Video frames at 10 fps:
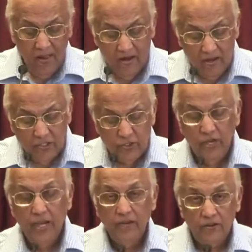unless
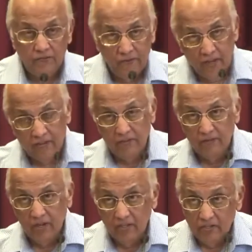you hate your father
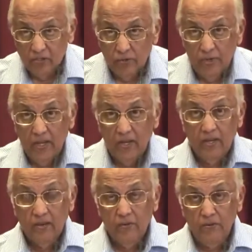and mother. So
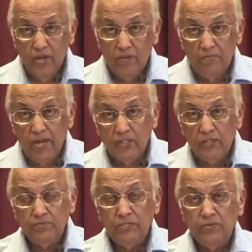when we compare
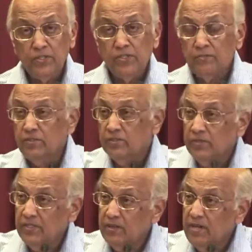scripture with scripture,
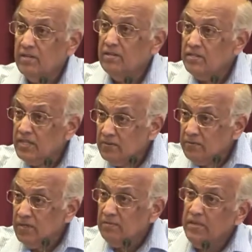we try and understand
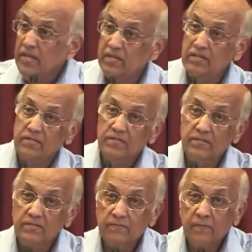what it
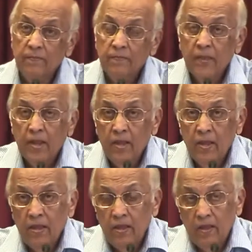means.
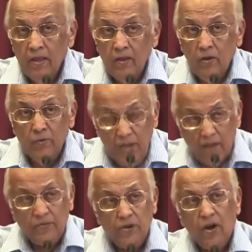We
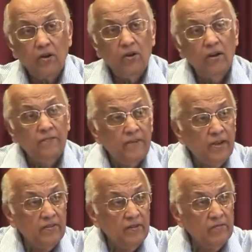have to honor our
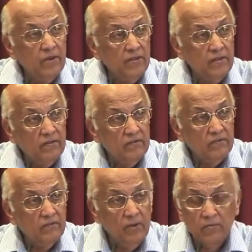father and mother.
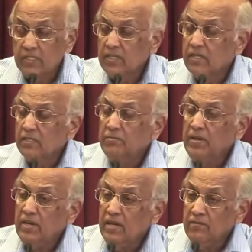We must not
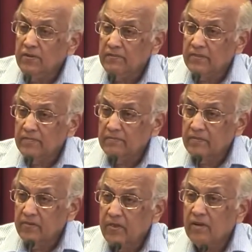speak evil of them.
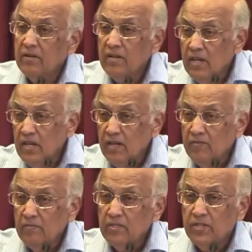If they are in
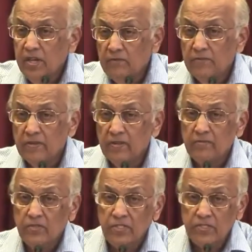need, we must care for
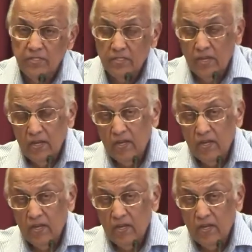them. Jesus,